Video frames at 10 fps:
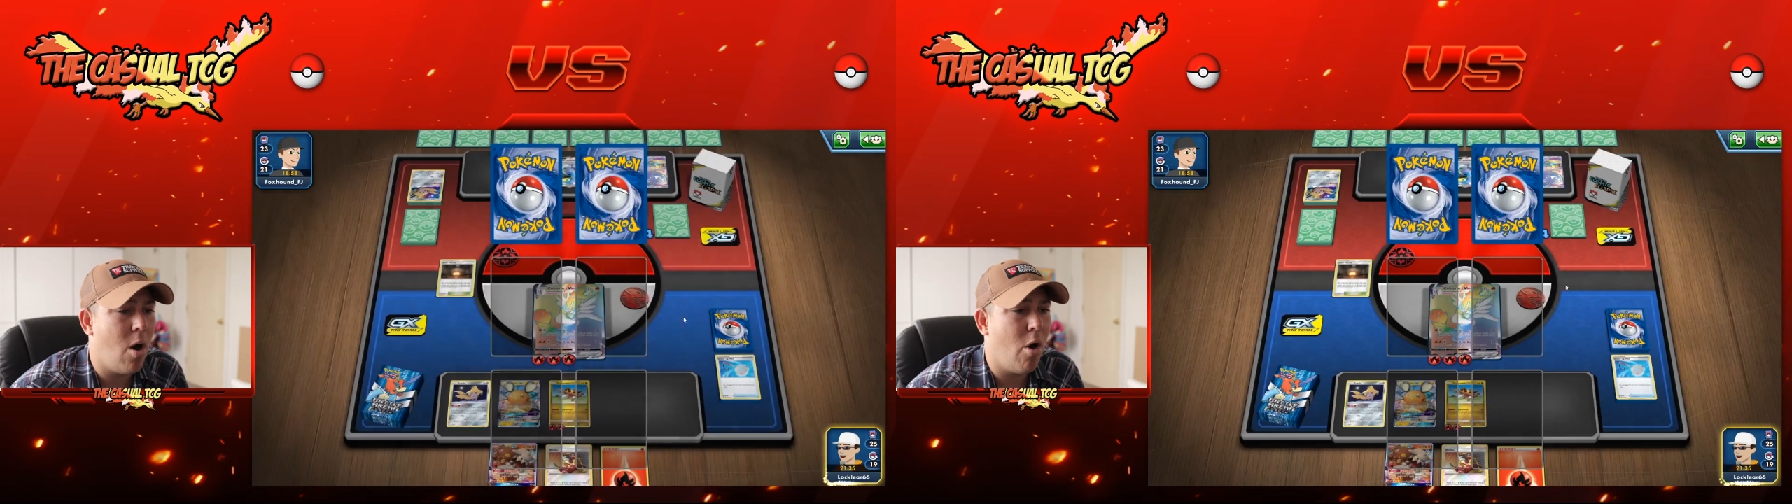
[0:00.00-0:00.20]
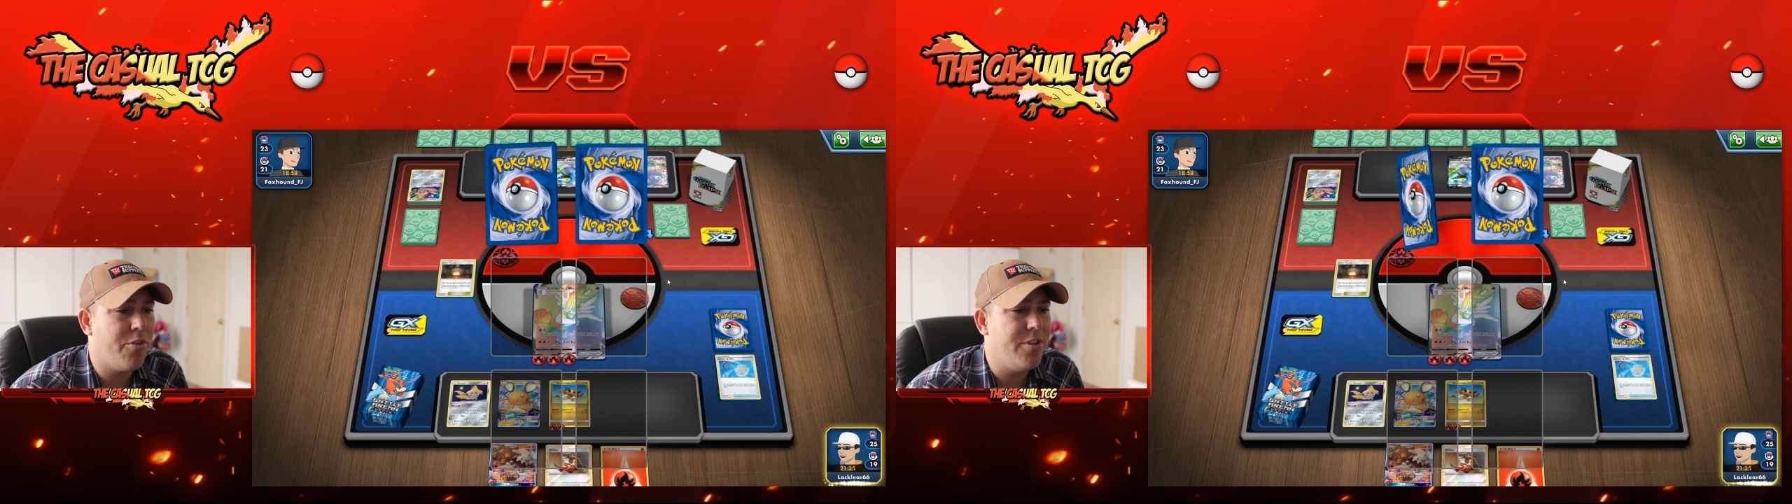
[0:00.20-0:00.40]

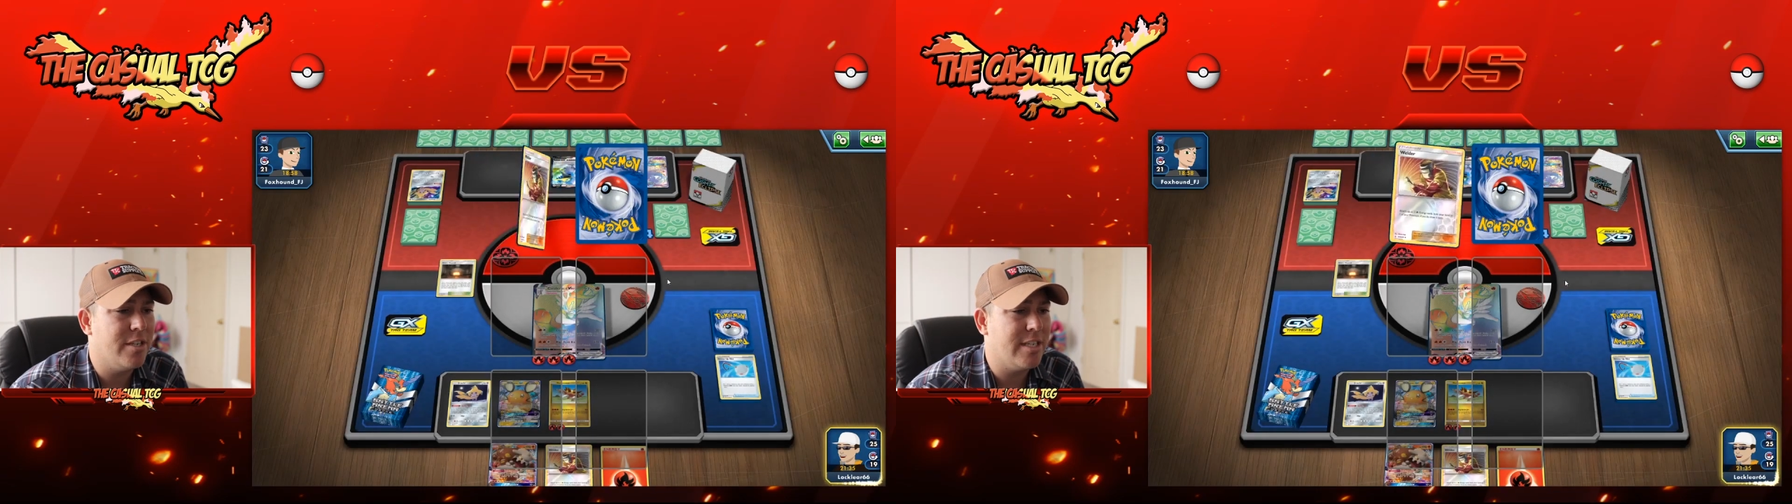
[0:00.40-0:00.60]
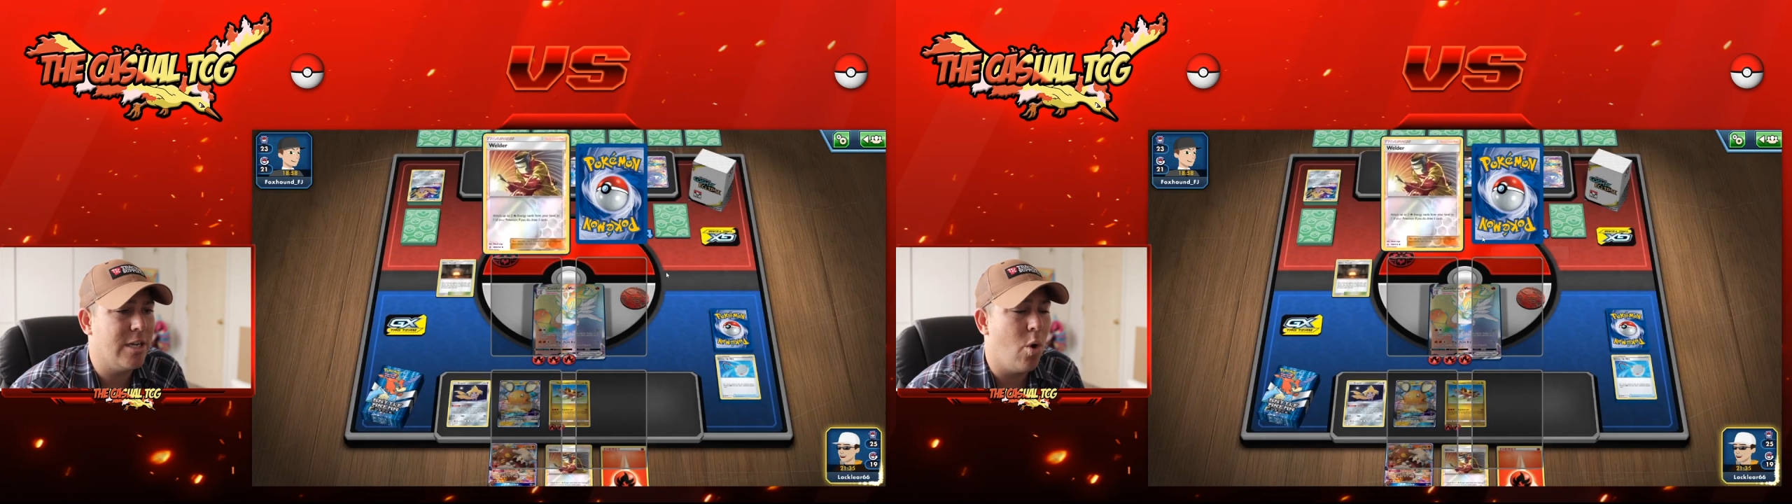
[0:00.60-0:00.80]
Hearth
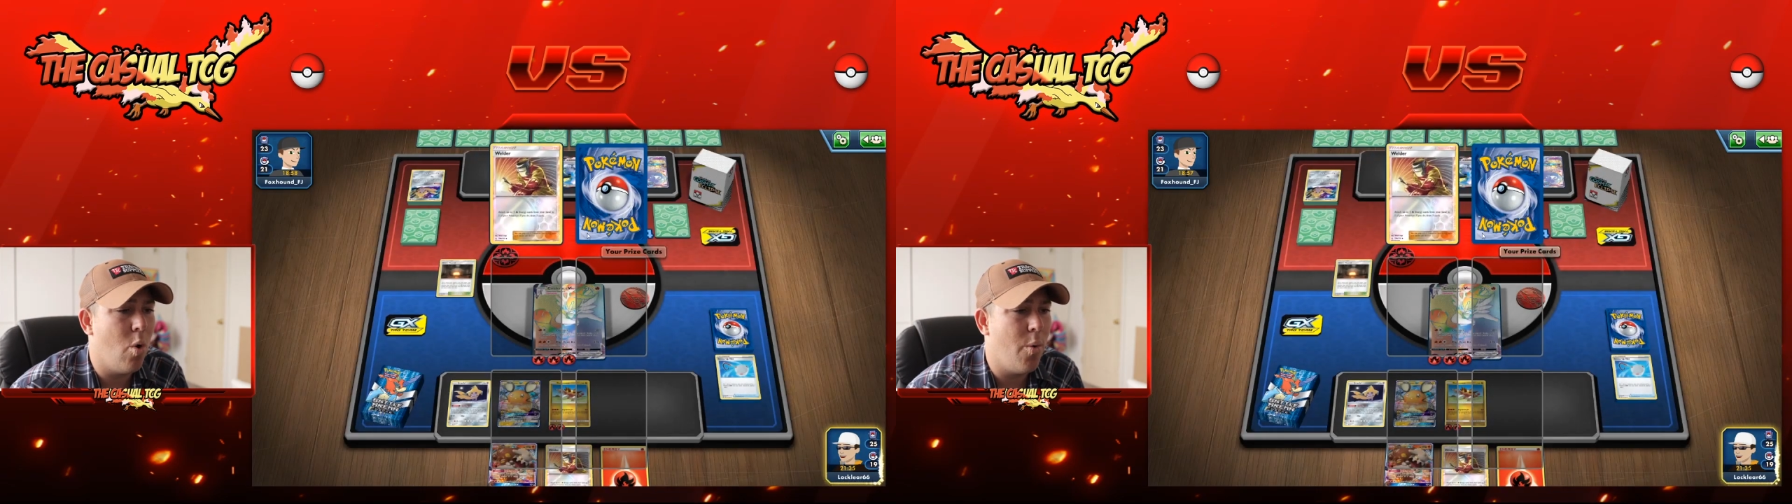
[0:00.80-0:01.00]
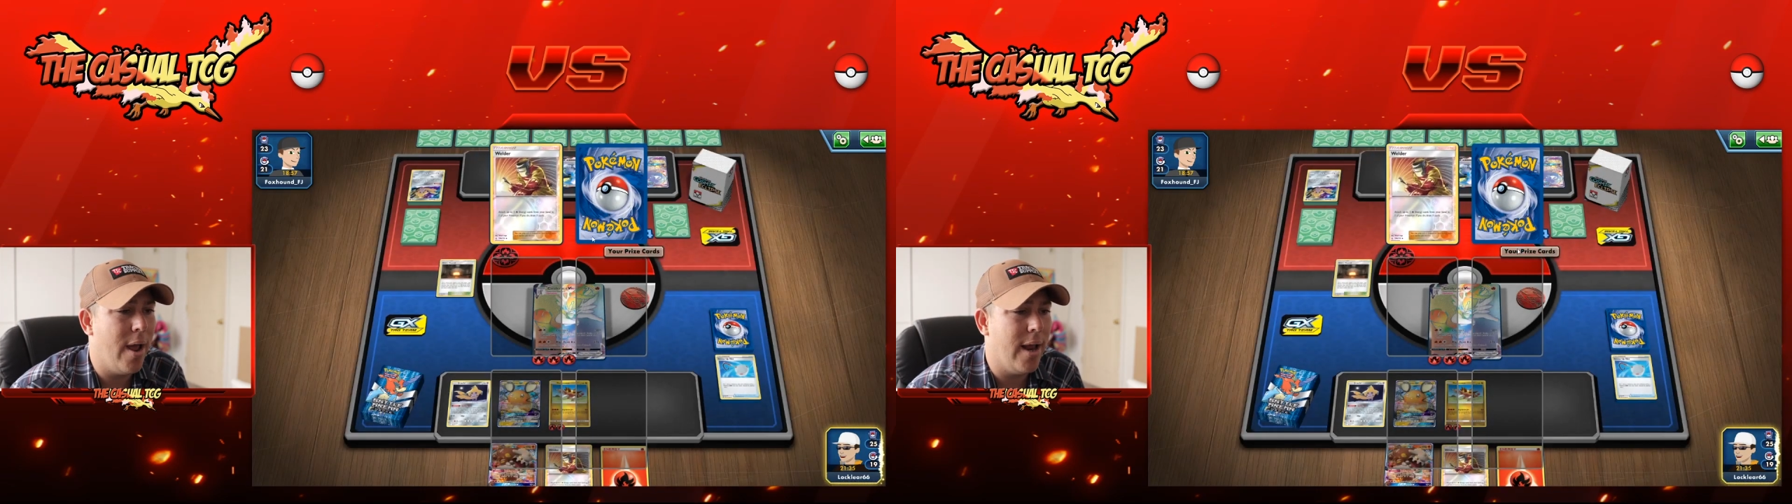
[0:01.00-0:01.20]
doesn't go
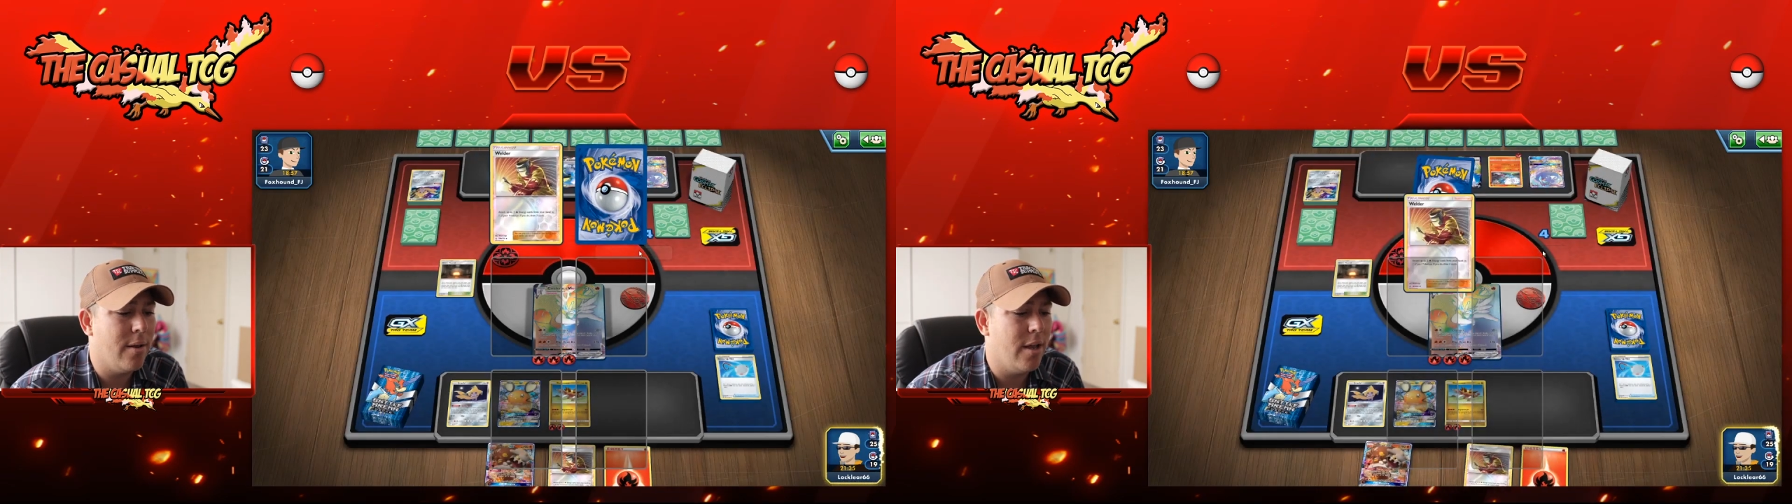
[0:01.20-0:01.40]
away,